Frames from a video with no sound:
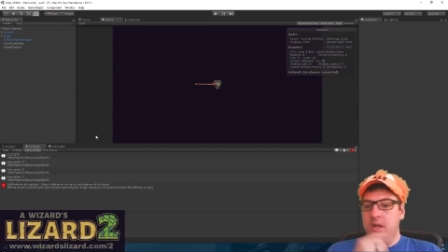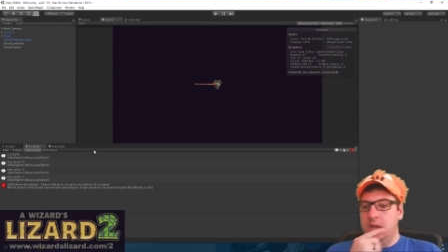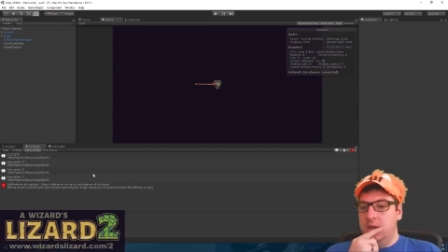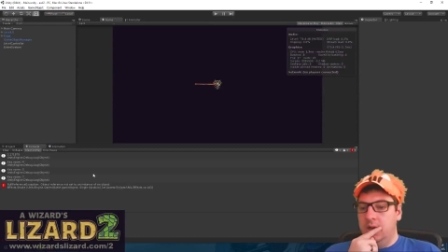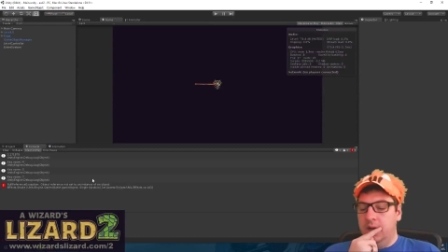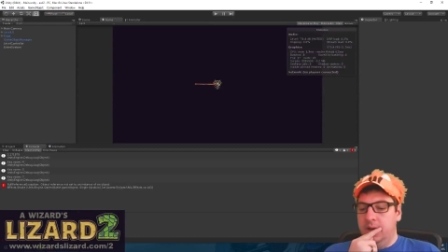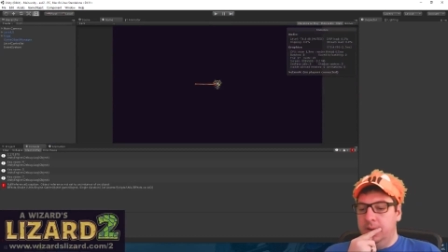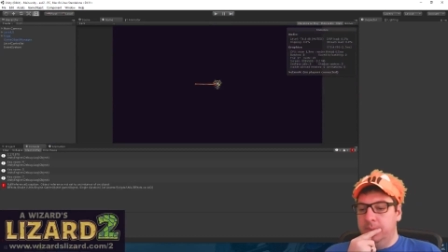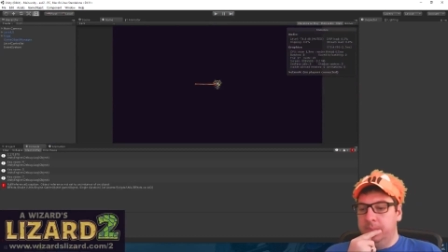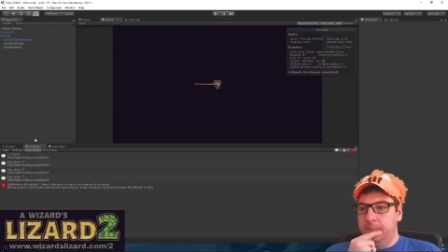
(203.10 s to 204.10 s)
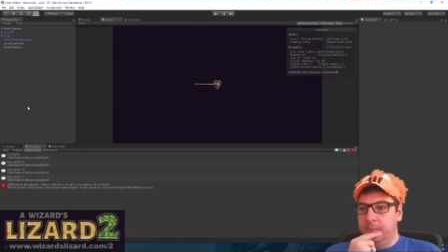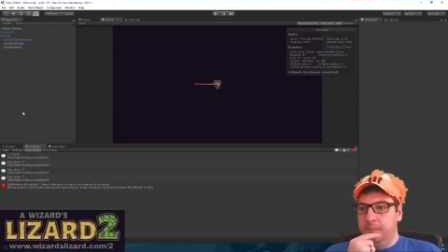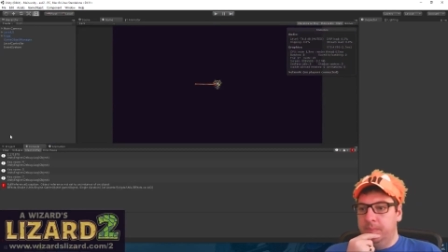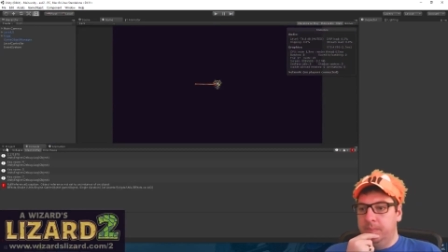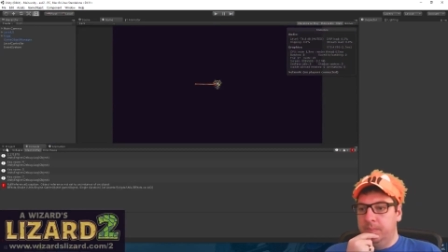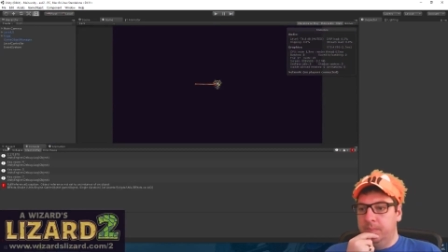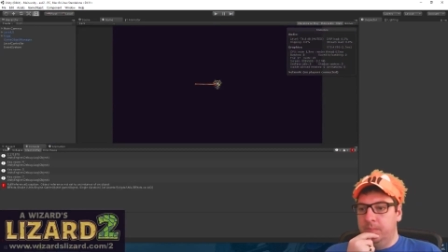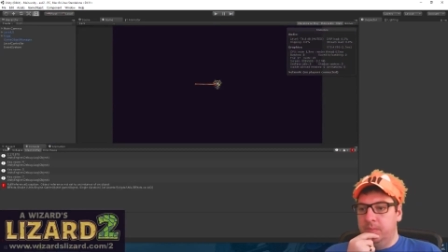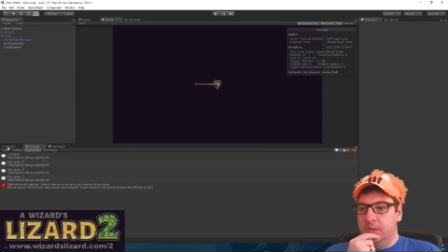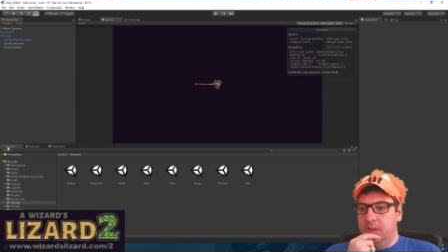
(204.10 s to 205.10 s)

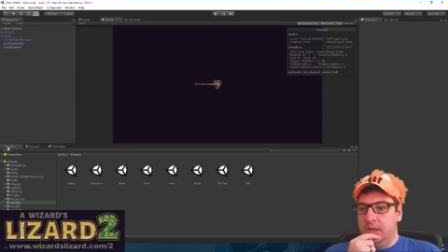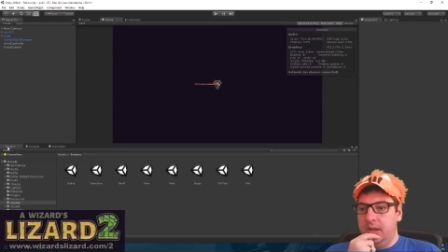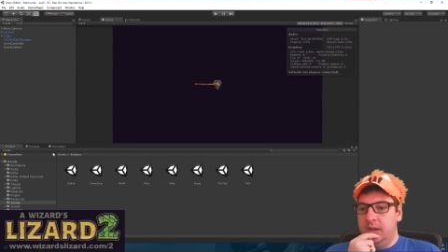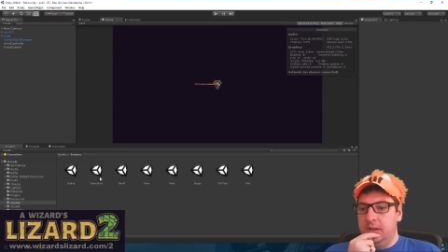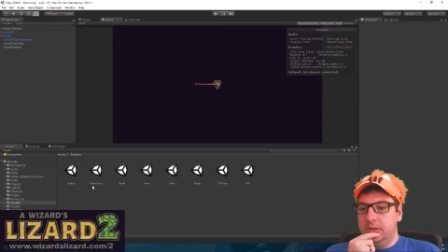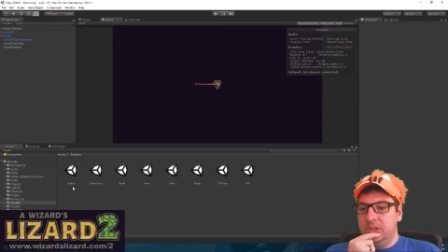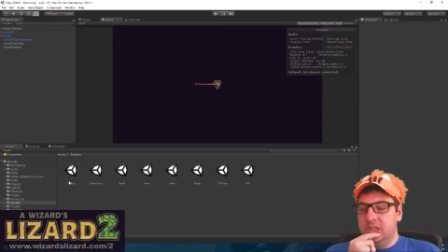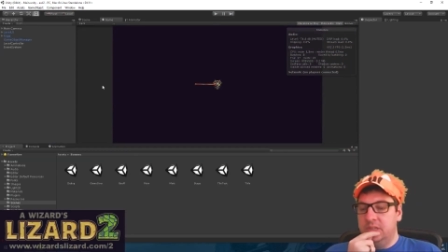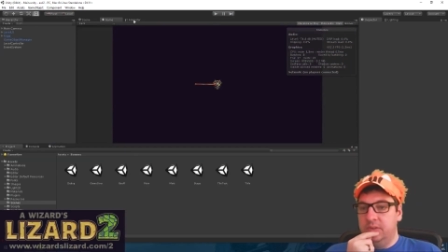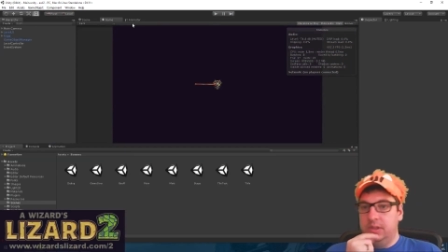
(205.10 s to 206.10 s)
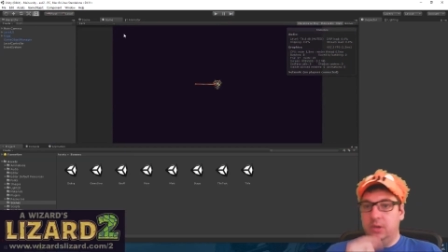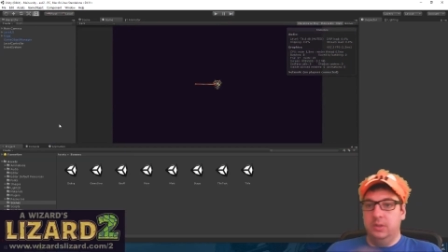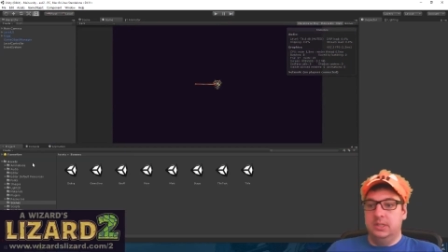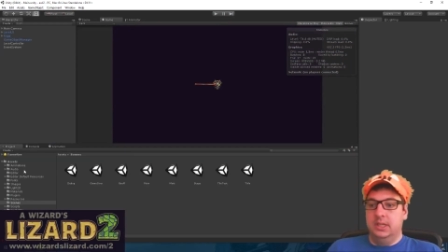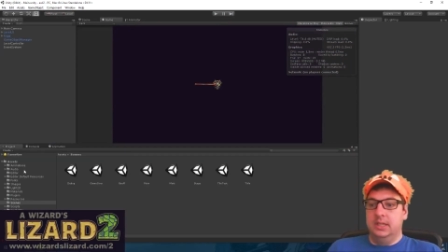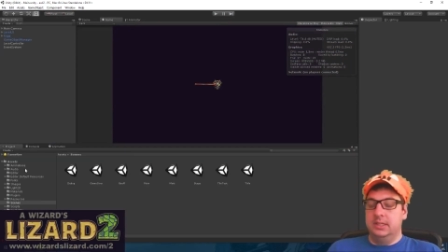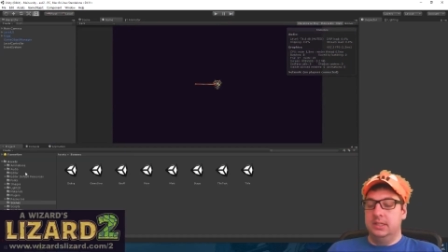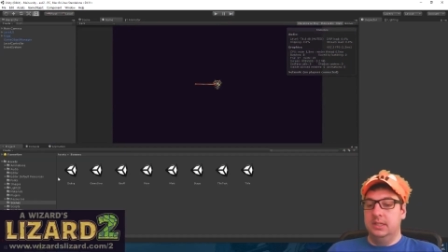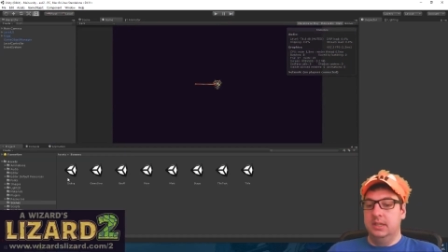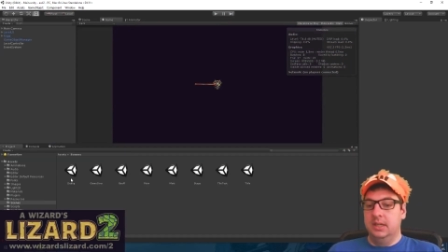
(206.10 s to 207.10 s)
The kind of gist of it, though, is that
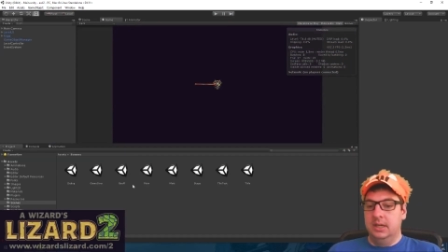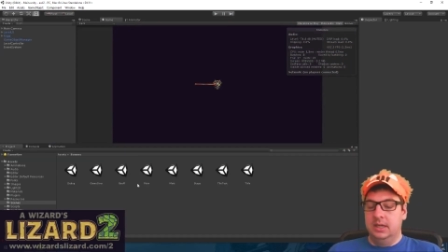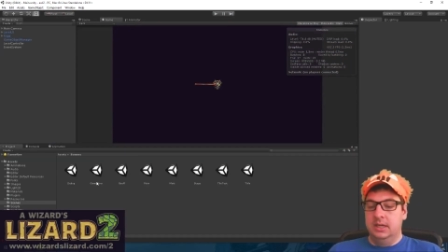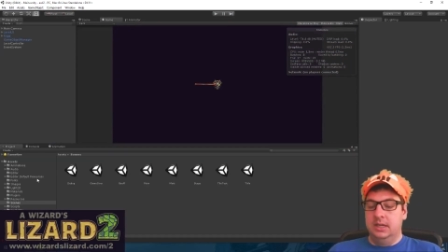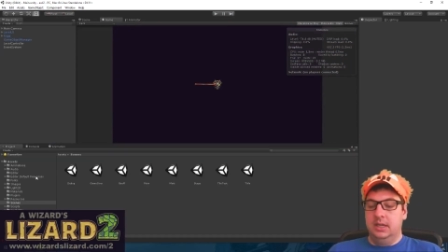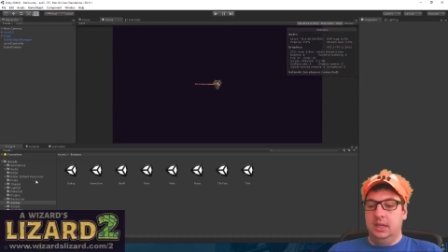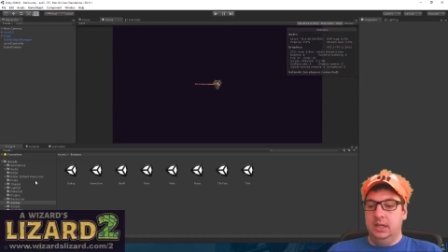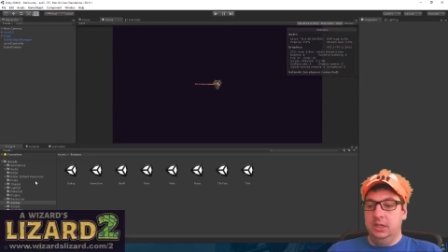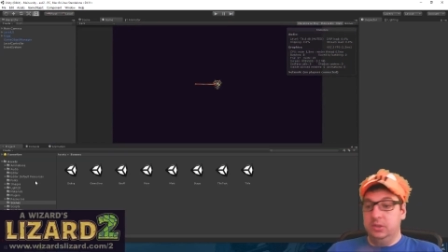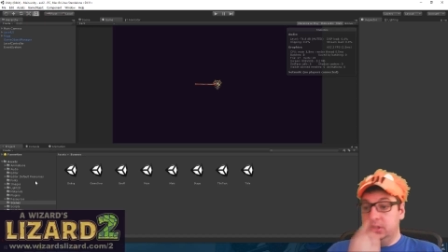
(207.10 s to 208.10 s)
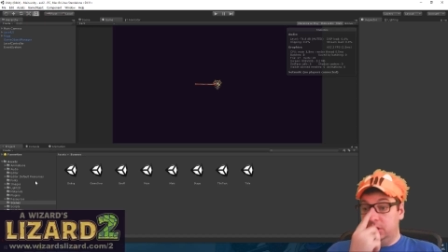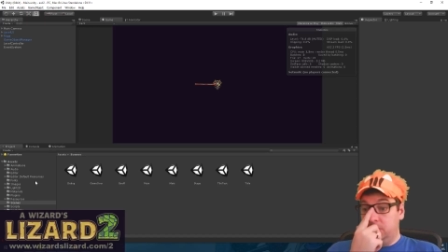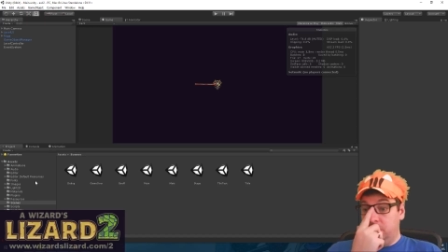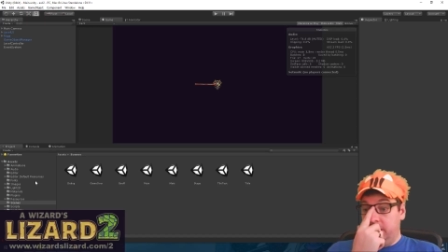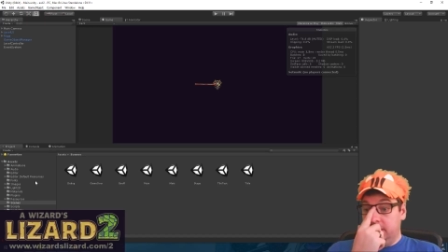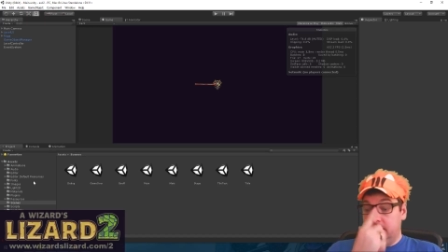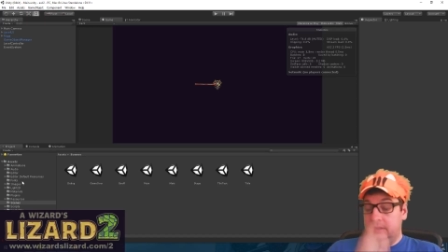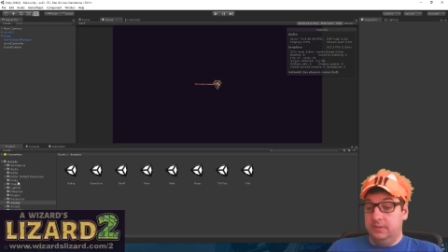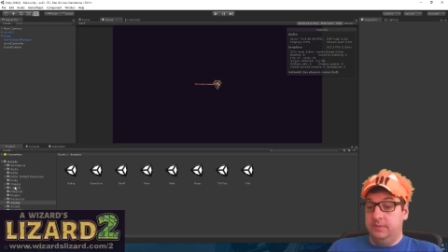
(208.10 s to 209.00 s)
it uses sprites